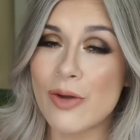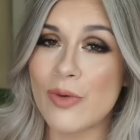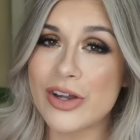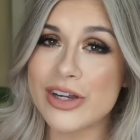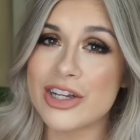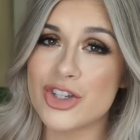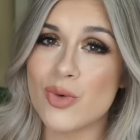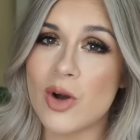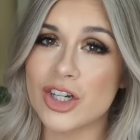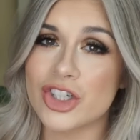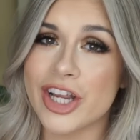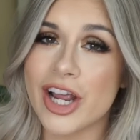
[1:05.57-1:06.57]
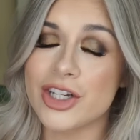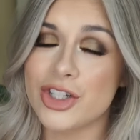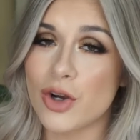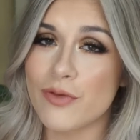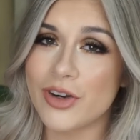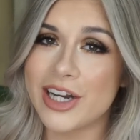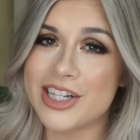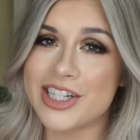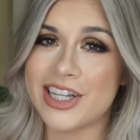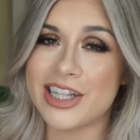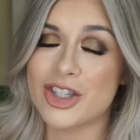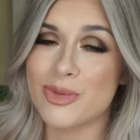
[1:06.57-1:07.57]
And while you guys are watching, don't forget to
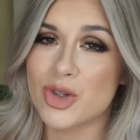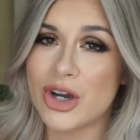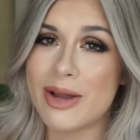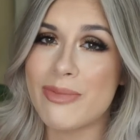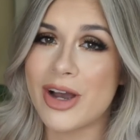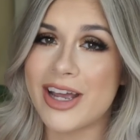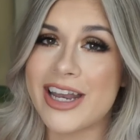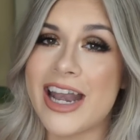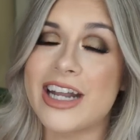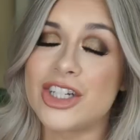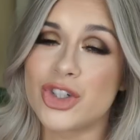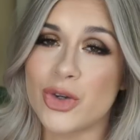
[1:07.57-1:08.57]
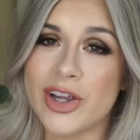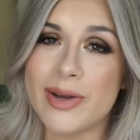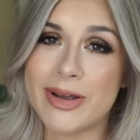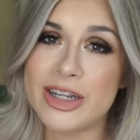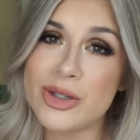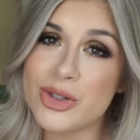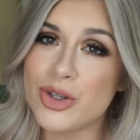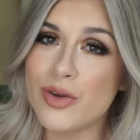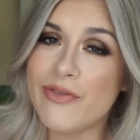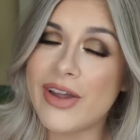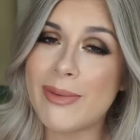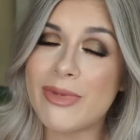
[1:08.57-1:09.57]
hit that subscribe button and join my
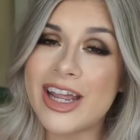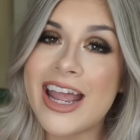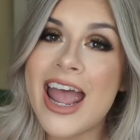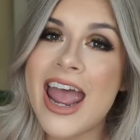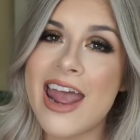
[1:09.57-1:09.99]
YouTube family.